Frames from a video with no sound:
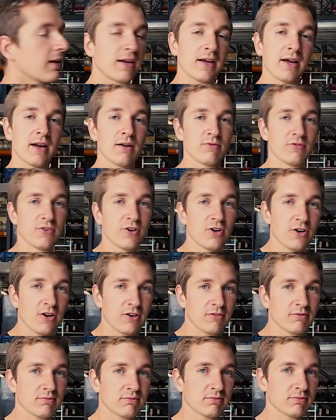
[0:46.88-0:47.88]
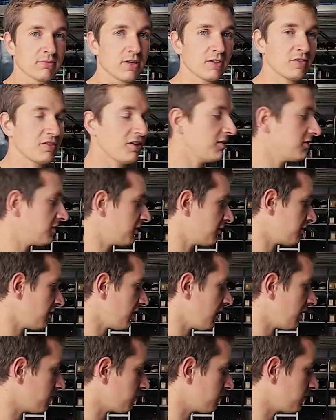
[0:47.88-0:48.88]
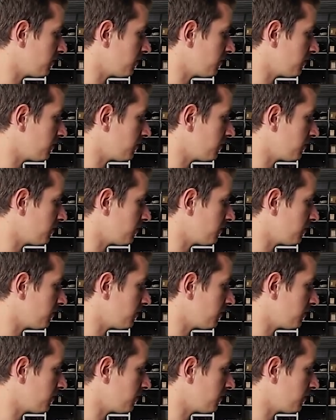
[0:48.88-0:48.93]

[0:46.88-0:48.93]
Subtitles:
Get them thrown on. As easy as that.